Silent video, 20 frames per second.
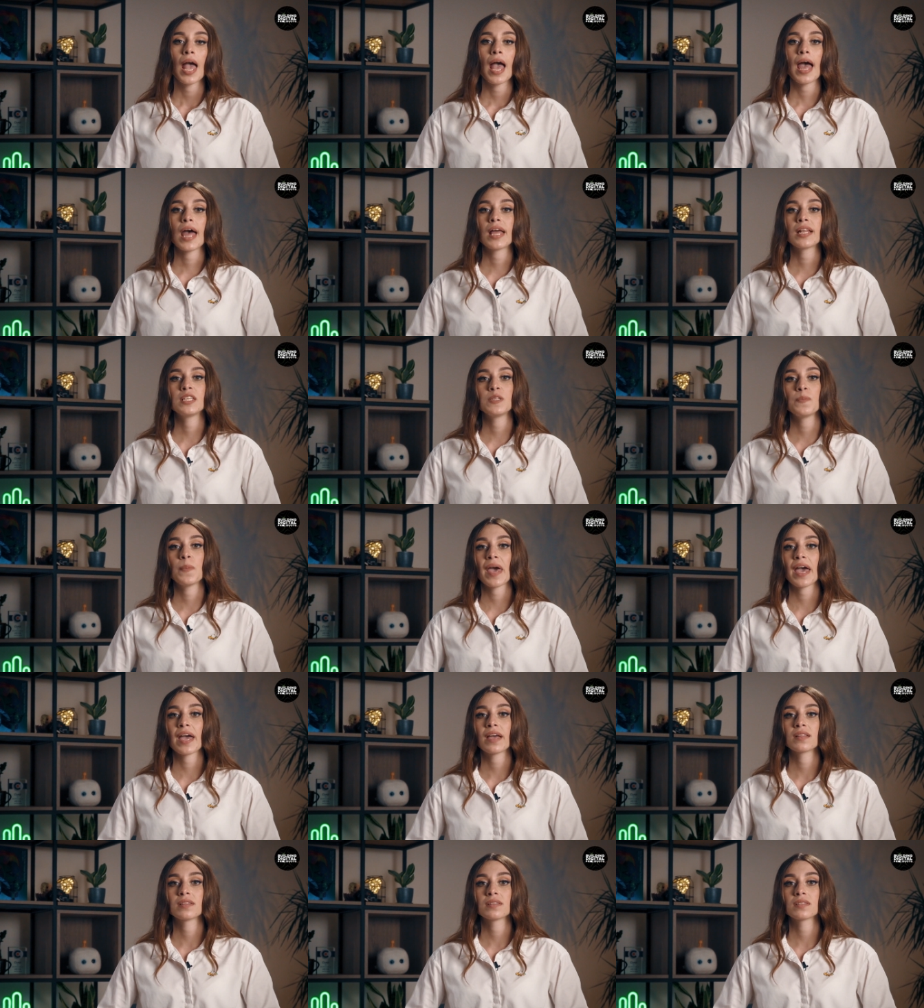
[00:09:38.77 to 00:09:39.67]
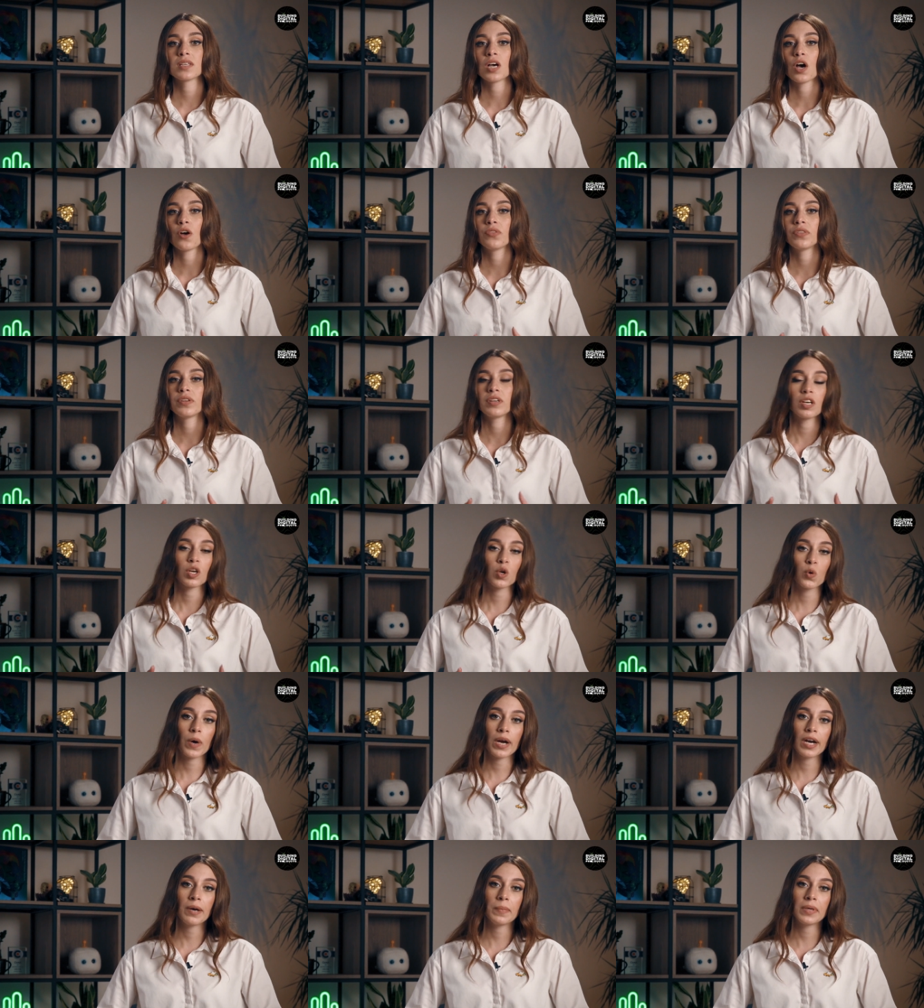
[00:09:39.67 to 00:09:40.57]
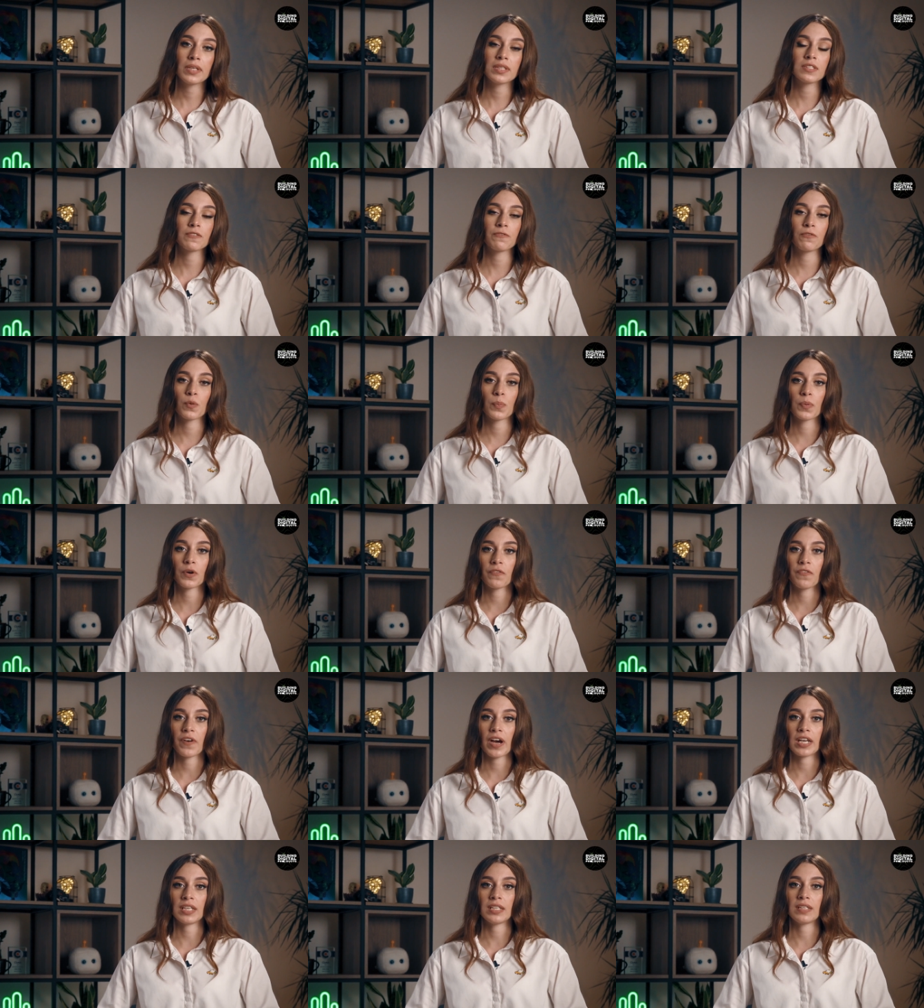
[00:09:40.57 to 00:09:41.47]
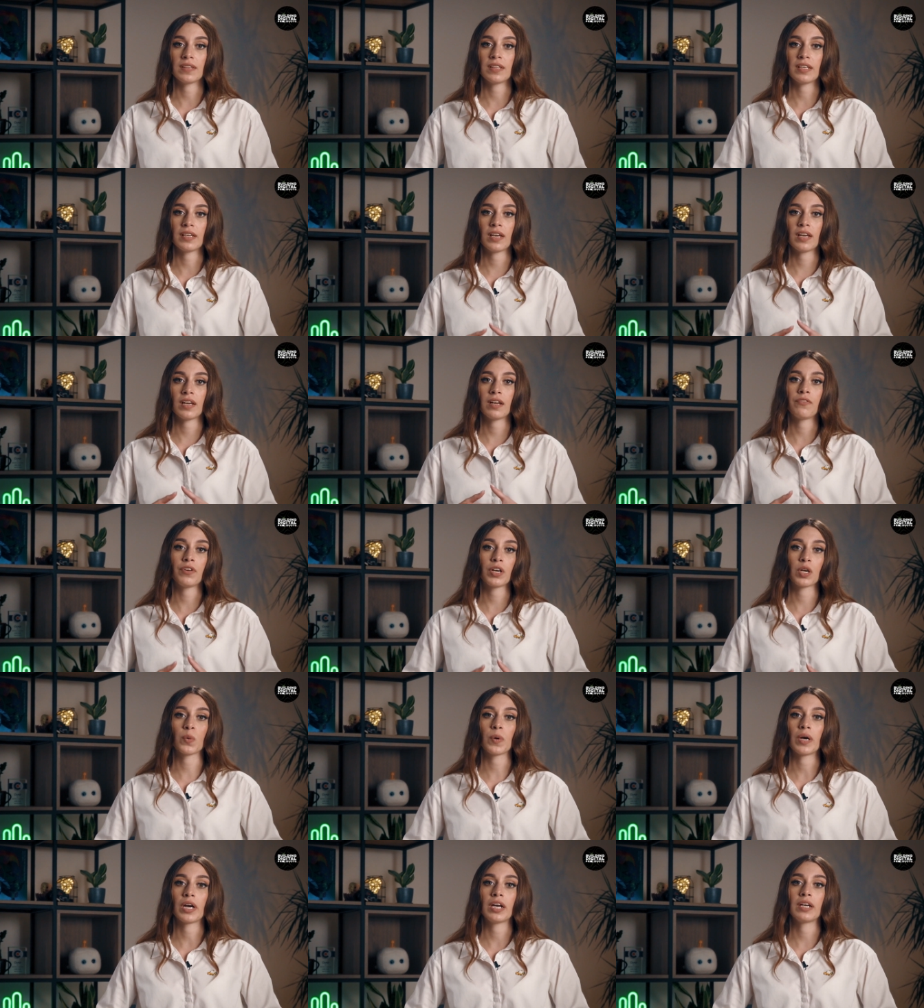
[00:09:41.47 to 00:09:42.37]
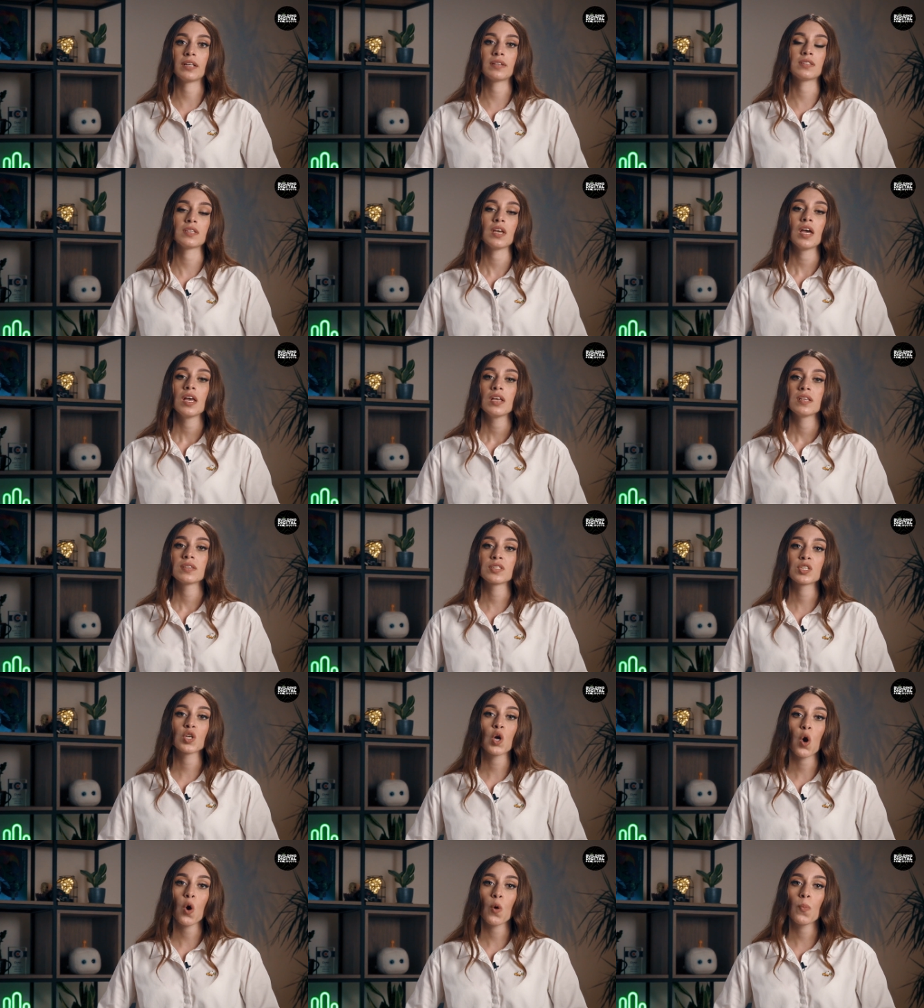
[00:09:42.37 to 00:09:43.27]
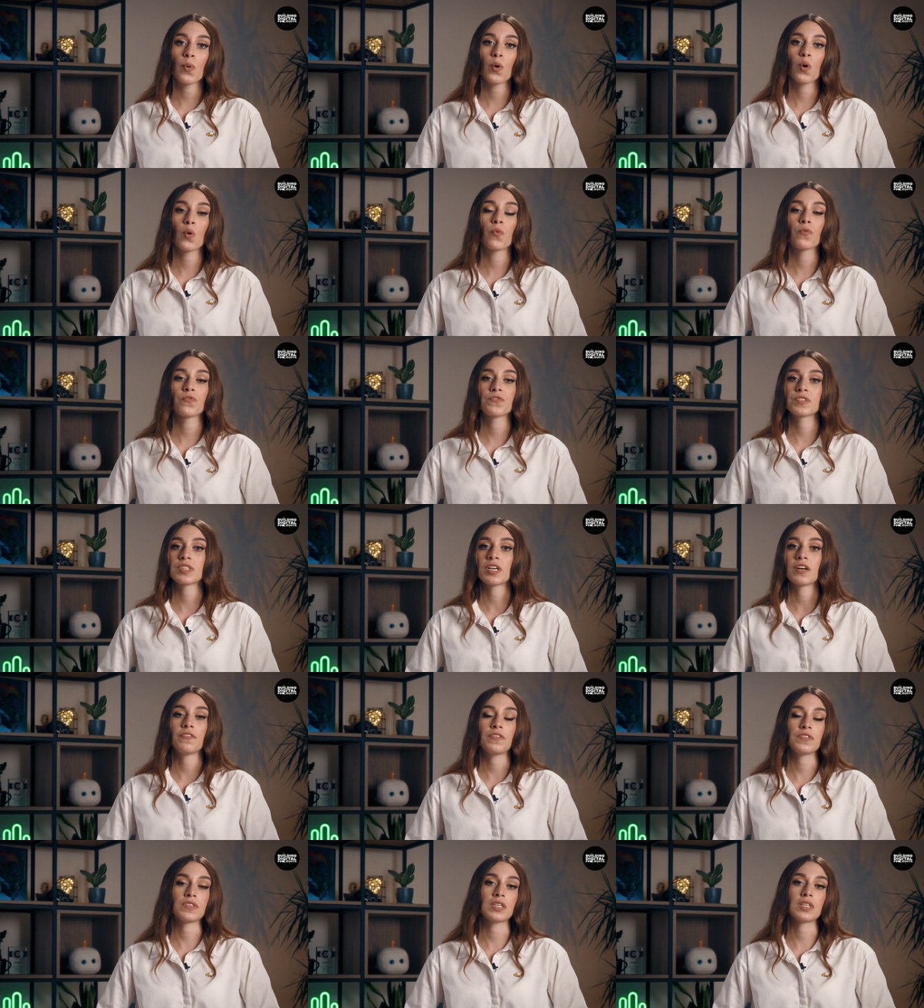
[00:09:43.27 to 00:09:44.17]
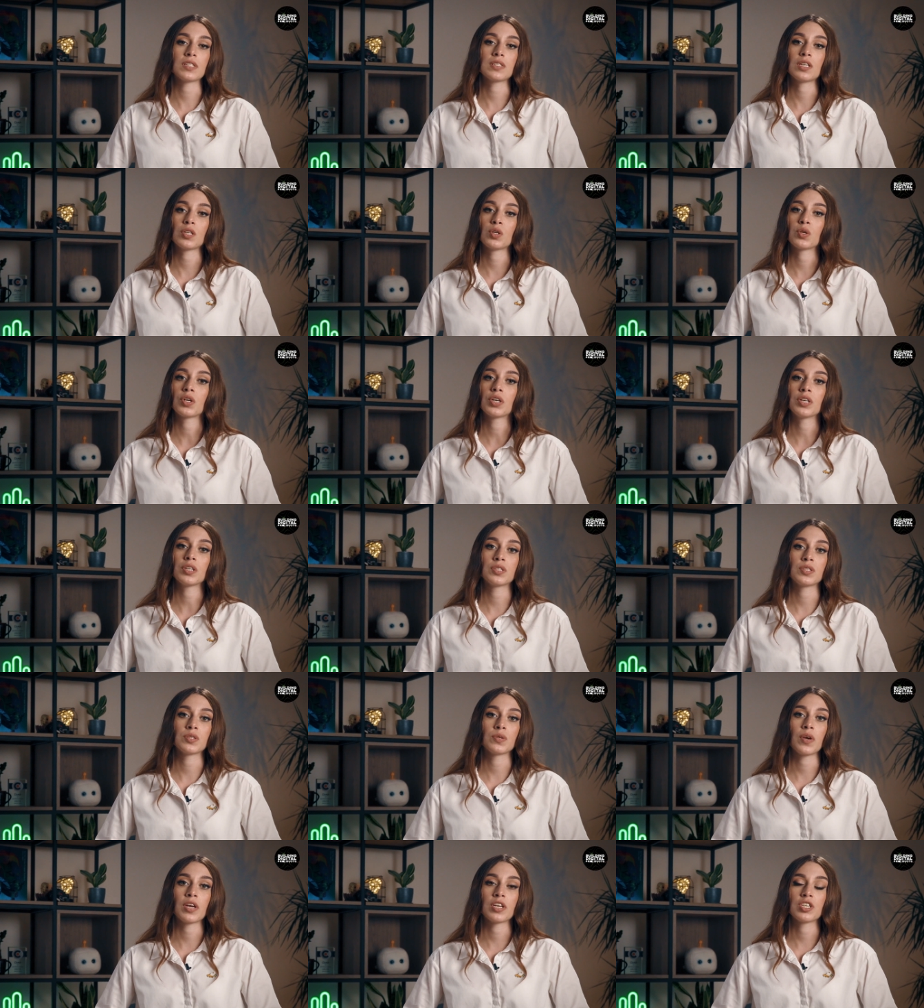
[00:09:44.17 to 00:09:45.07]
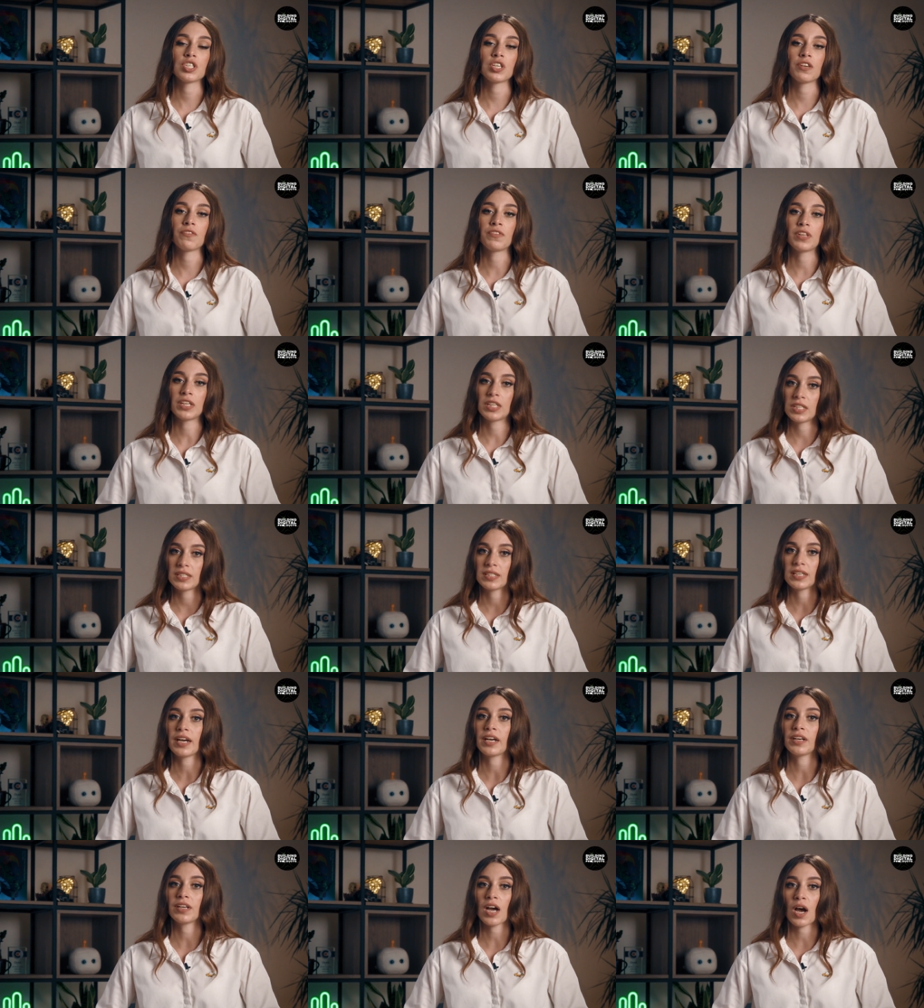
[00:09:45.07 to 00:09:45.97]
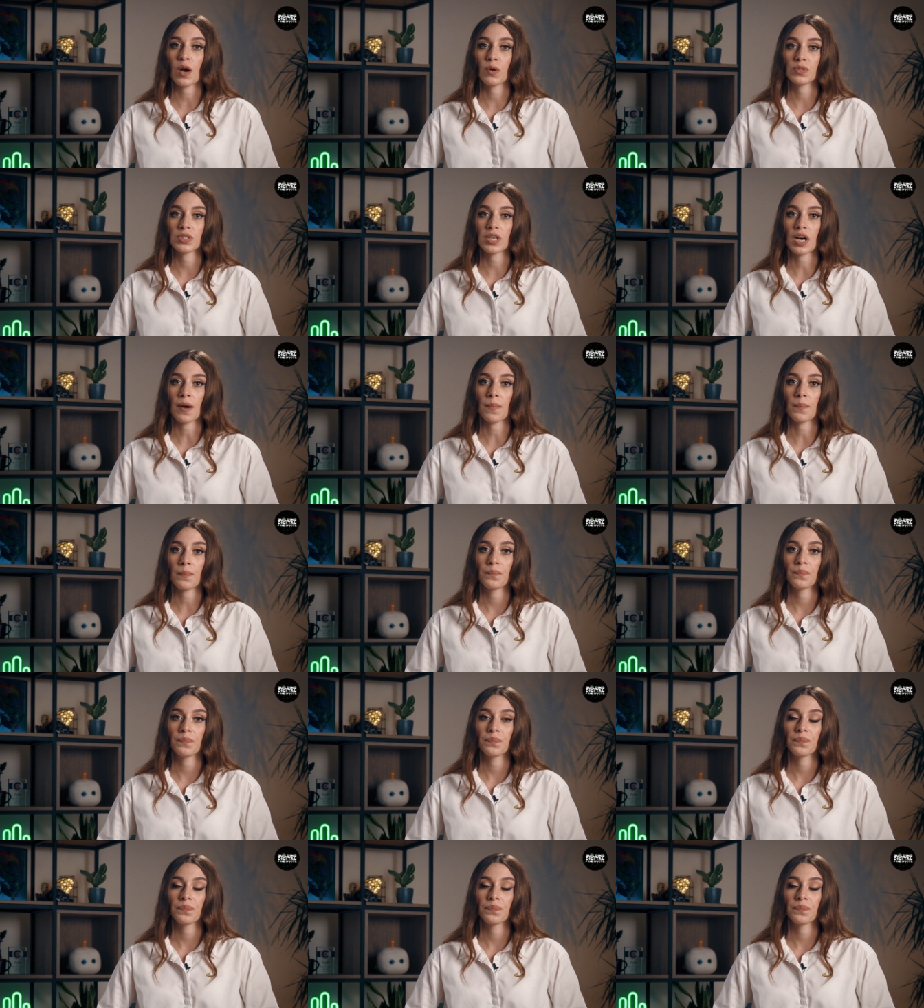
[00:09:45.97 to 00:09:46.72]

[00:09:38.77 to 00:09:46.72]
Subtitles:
and depends on the requirements for providing the required scope of services in order to achieve the desired outcome.